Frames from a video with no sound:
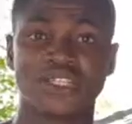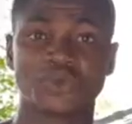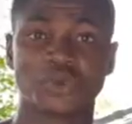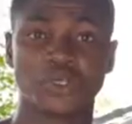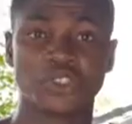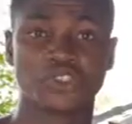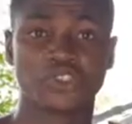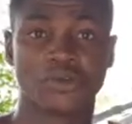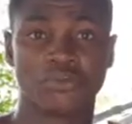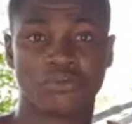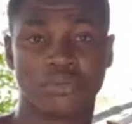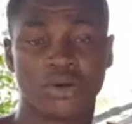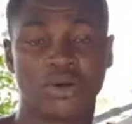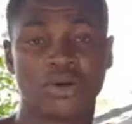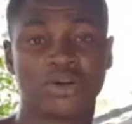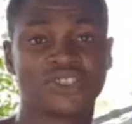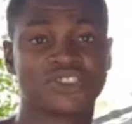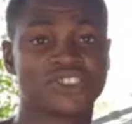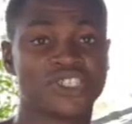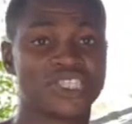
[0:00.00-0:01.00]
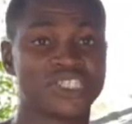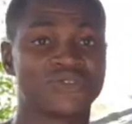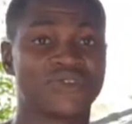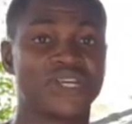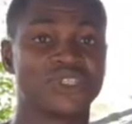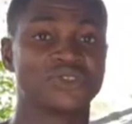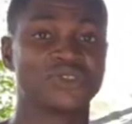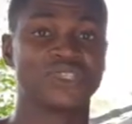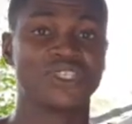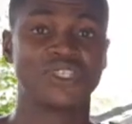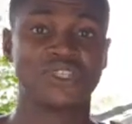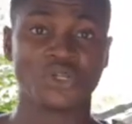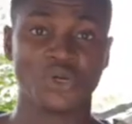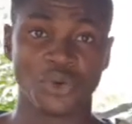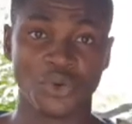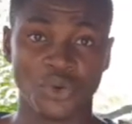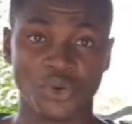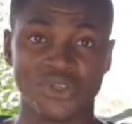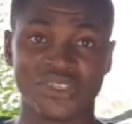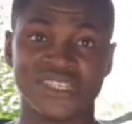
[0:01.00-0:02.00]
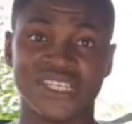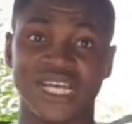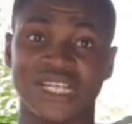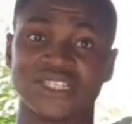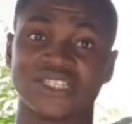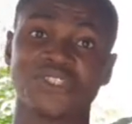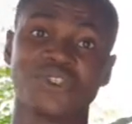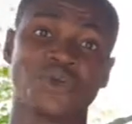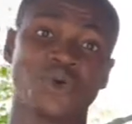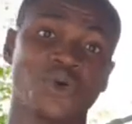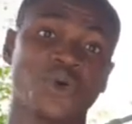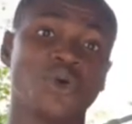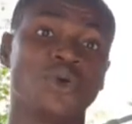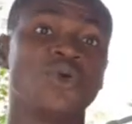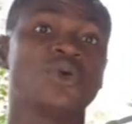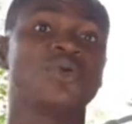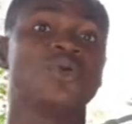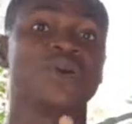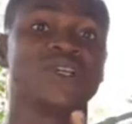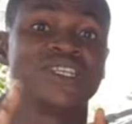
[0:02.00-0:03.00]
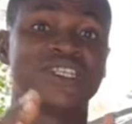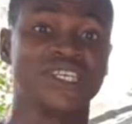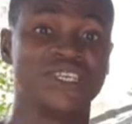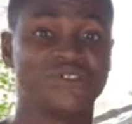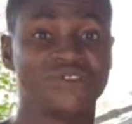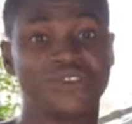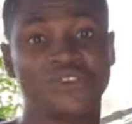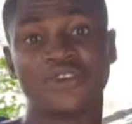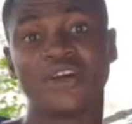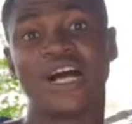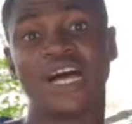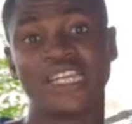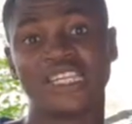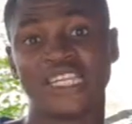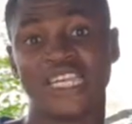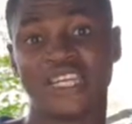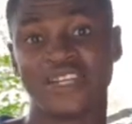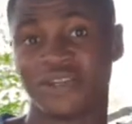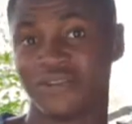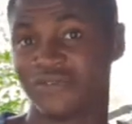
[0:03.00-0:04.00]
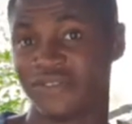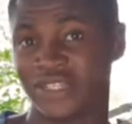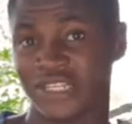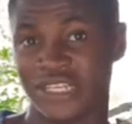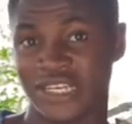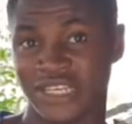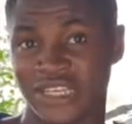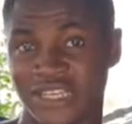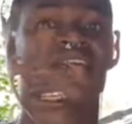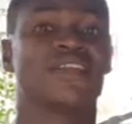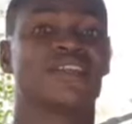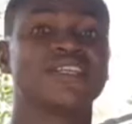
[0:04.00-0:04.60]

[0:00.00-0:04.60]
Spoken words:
what your buck transfer to the doe that the doe will give you at the end of the day.